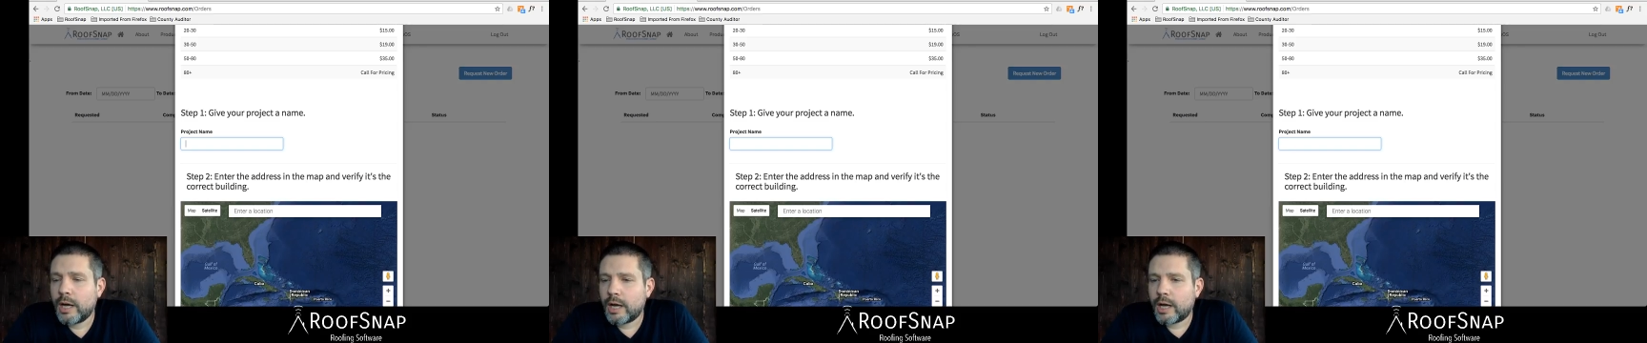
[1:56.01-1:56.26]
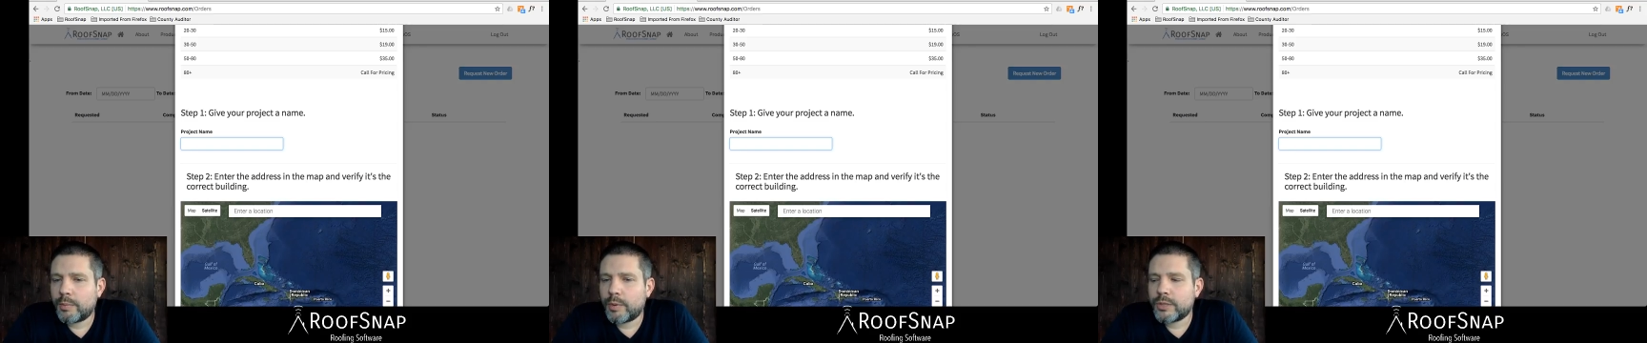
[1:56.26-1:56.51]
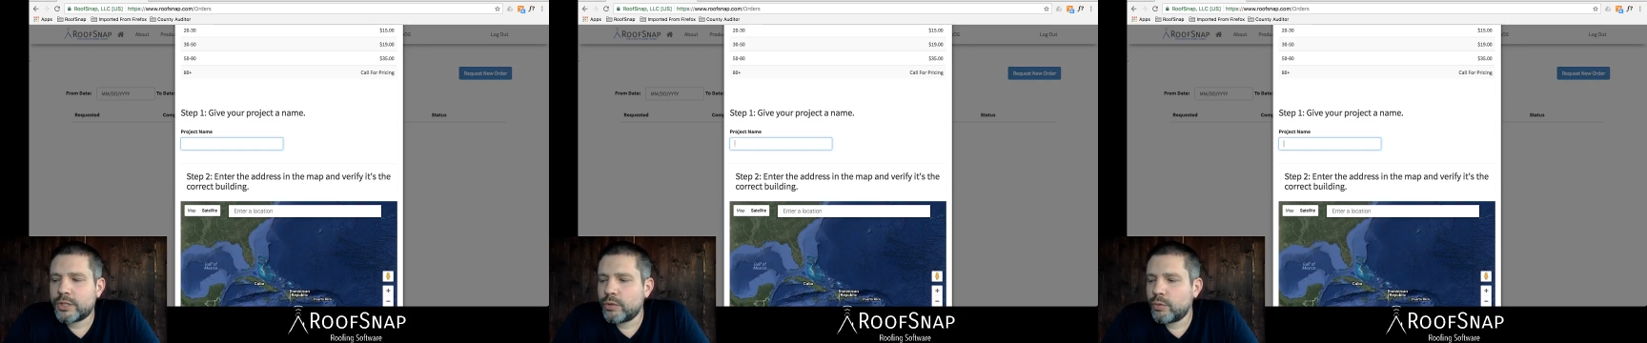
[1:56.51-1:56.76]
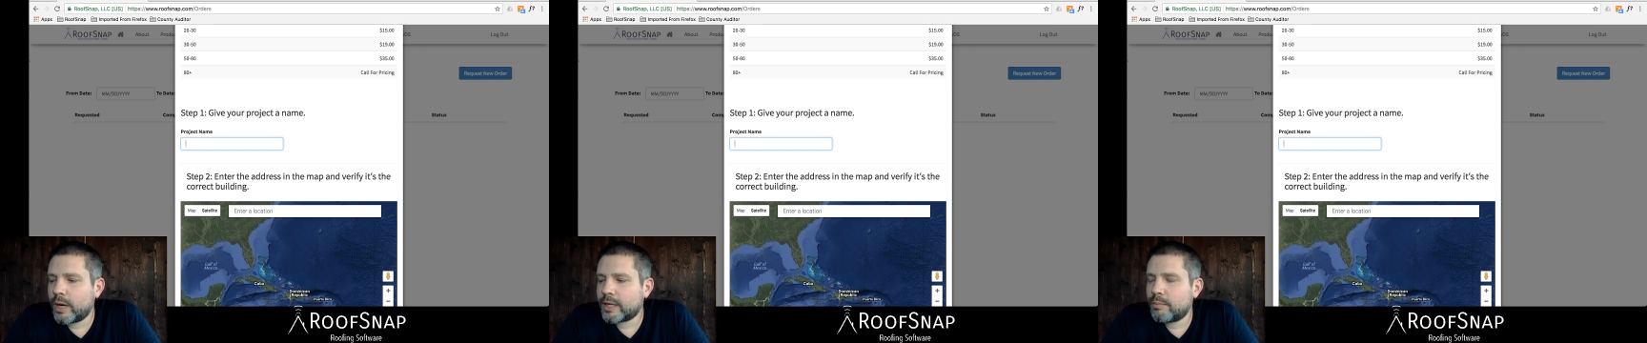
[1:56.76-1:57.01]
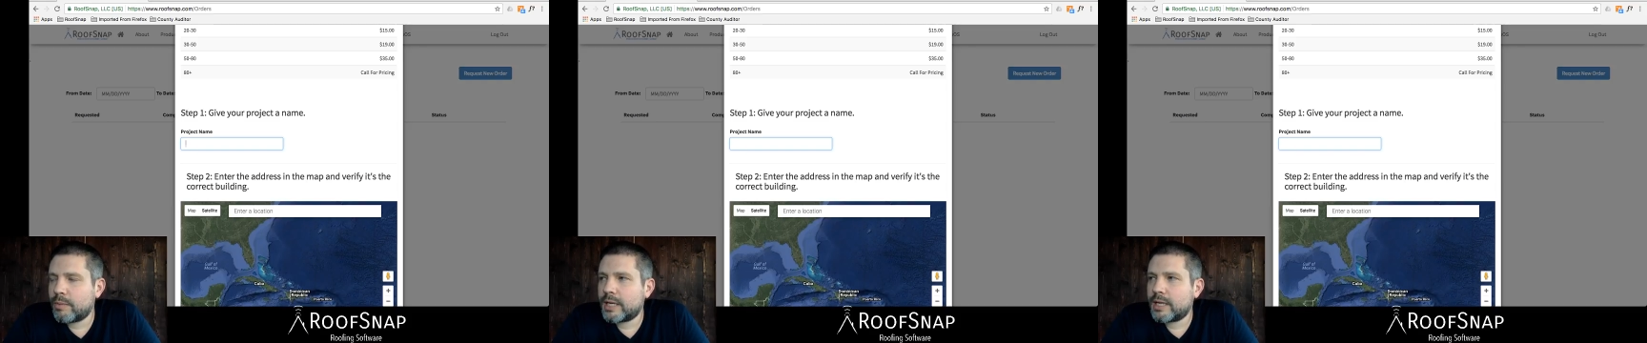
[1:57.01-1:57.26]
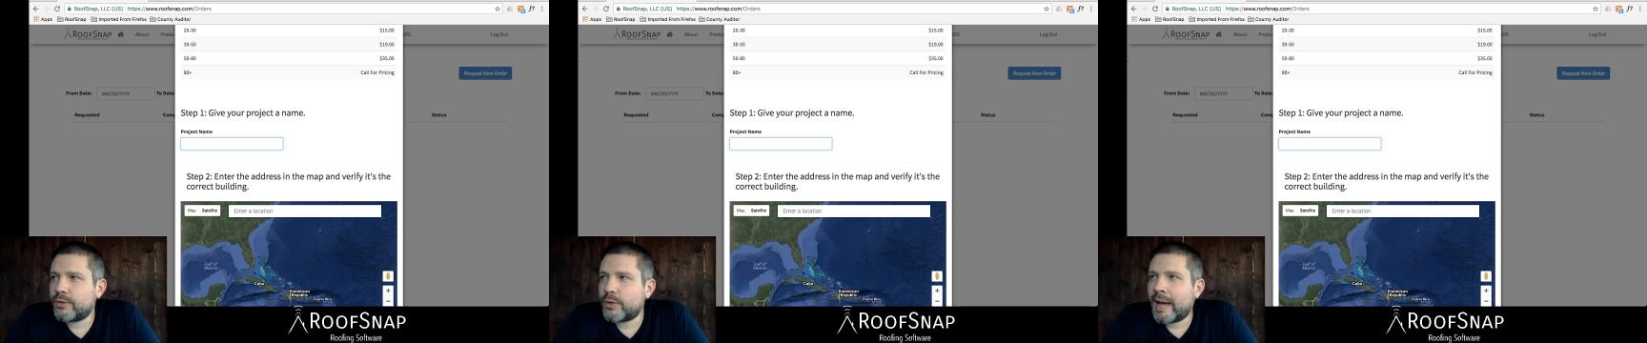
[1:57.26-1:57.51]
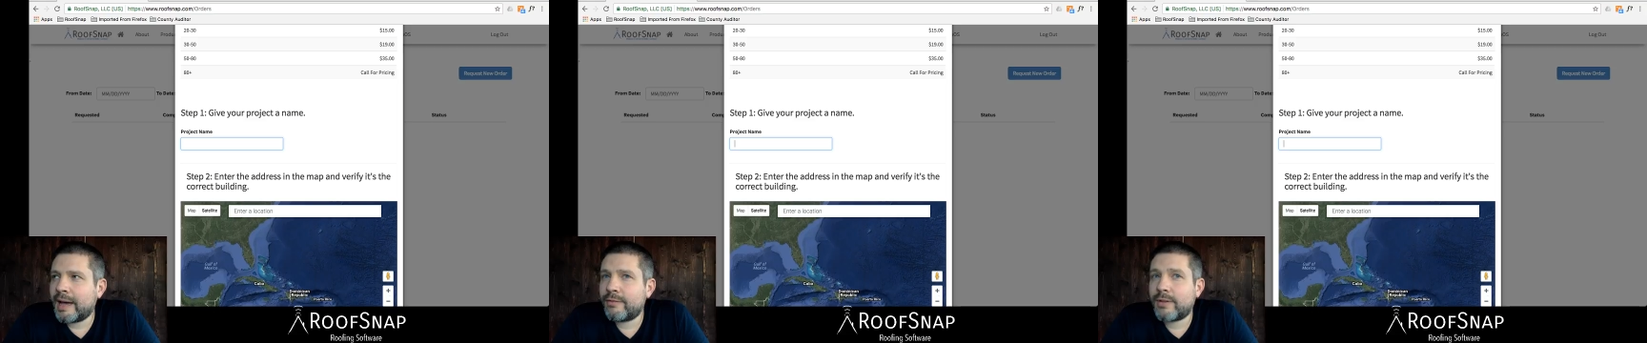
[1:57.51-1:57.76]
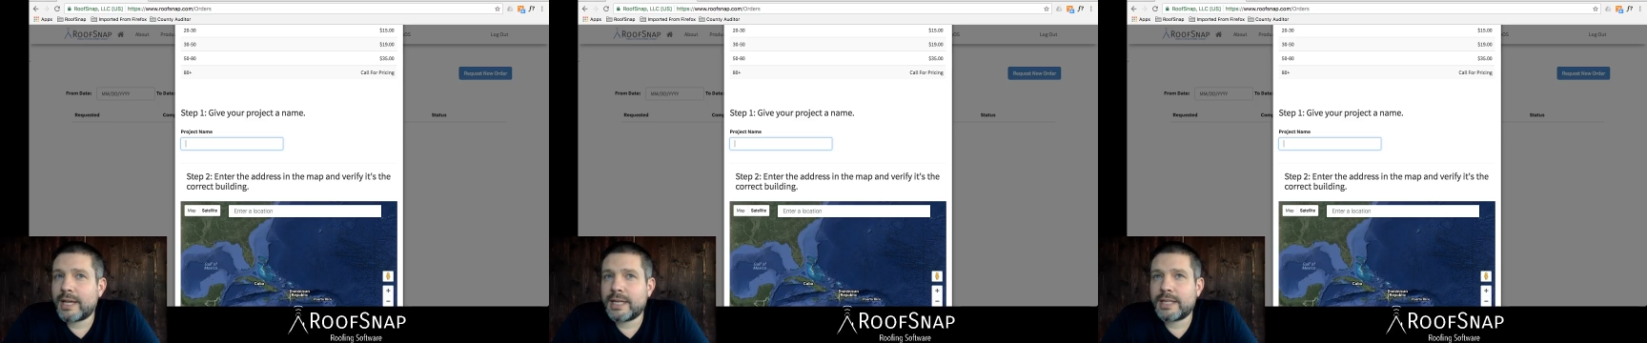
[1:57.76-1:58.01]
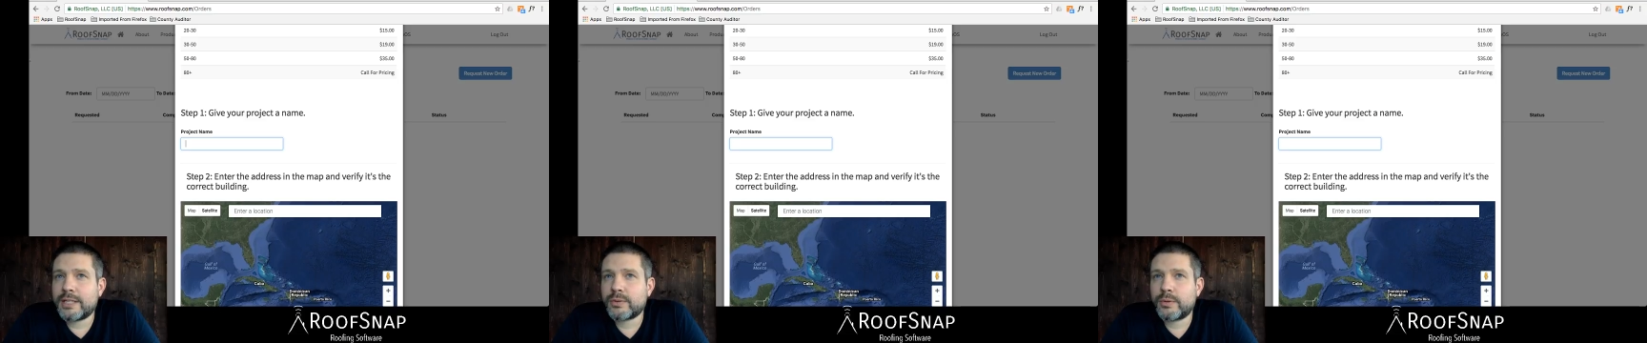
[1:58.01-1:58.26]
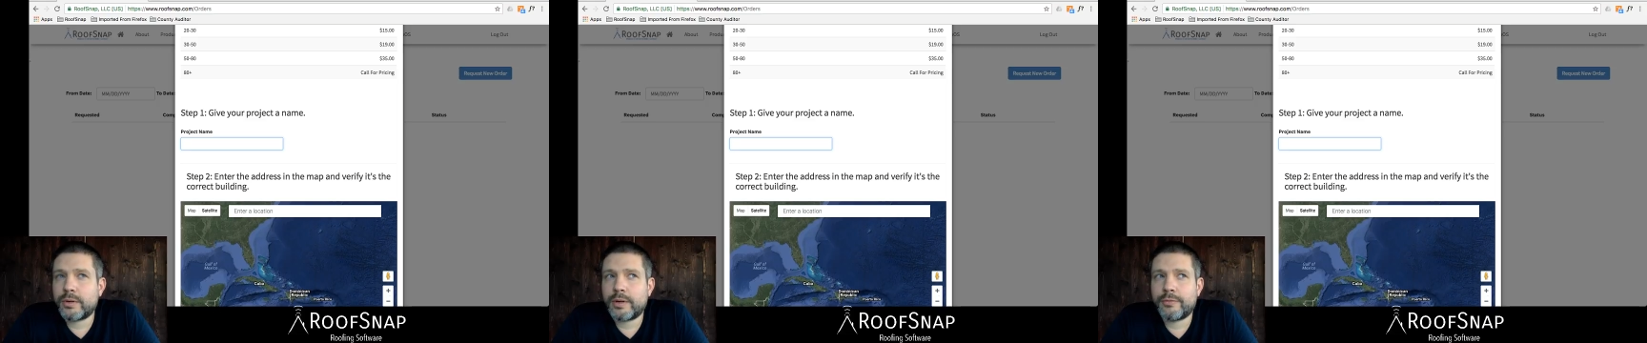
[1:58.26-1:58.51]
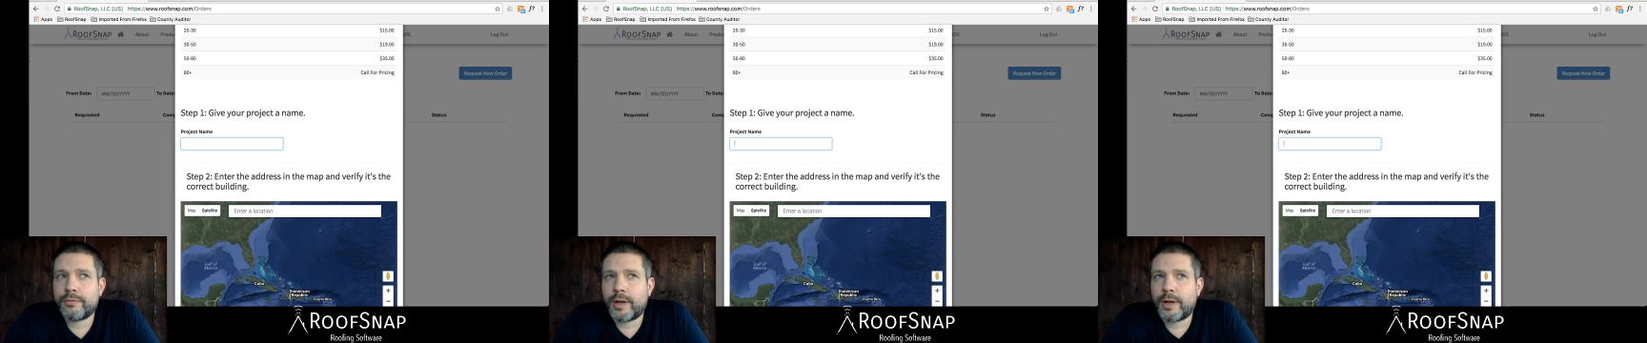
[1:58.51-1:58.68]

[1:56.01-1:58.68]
but we do recommend if you have any sort of